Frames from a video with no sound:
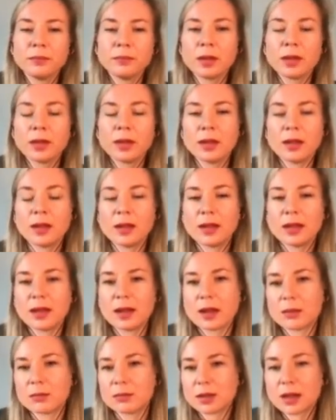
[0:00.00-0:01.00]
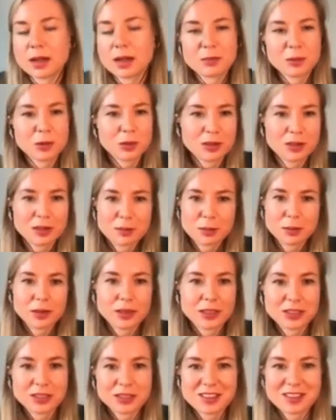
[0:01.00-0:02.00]
but we know that
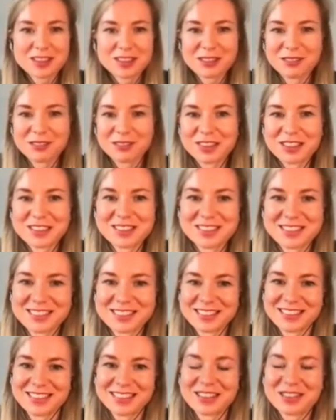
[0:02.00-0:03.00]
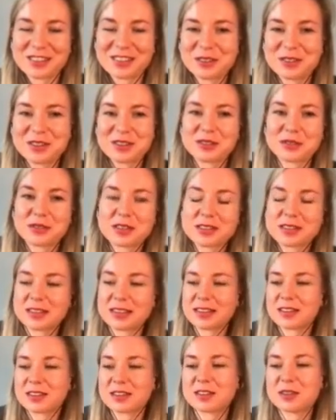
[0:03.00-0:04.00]
open source can be a really powerful way to
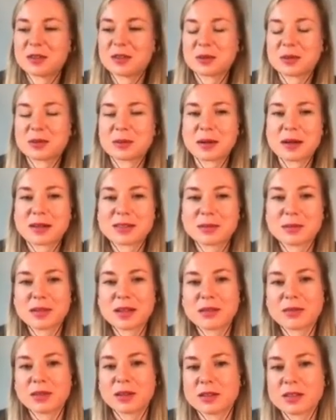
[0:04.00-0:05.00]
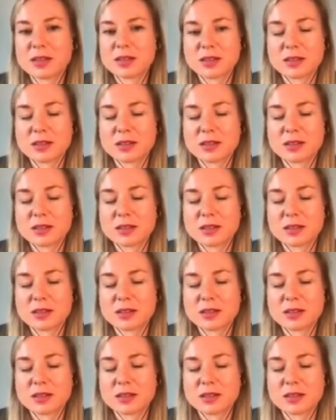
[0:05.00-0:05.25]
accelerate digital transformation.